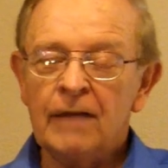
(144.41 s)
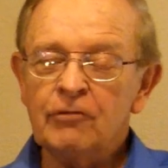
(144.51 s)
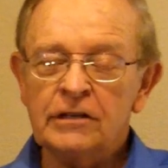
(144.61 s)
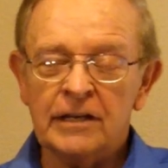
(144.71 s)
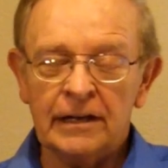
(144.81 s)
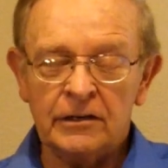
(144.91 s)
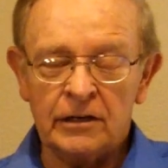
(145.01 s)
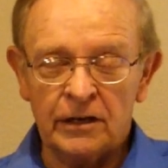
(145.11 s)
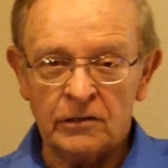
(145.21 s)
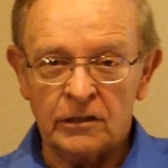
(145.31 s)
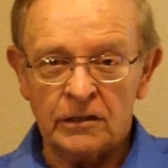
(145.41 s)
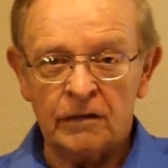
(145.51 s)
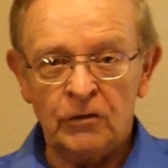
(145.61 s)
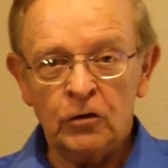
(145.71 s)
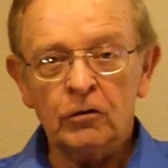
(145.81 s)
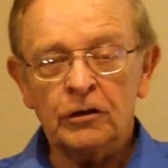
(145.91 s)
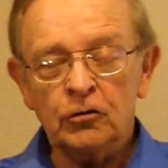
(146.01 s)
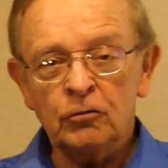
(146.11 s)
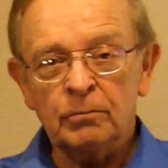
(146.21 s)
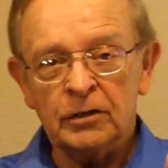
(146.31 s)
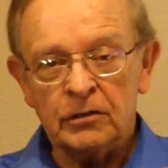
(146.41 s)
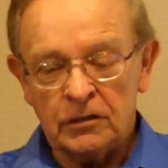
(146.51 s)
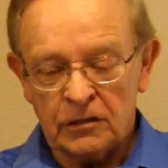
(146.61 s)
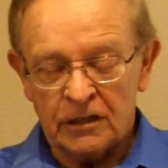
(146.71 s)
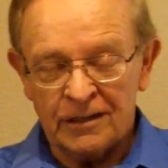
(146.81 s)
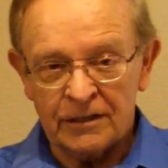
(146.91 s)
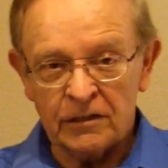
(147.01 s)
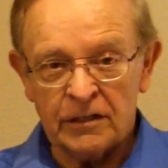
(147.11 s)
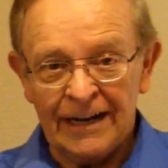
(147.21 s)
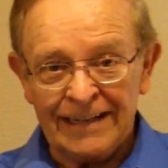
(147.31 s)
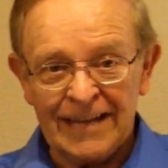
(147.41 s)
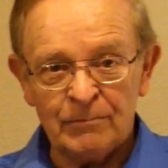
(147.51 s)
Every state says this. If you're going to do business in this state,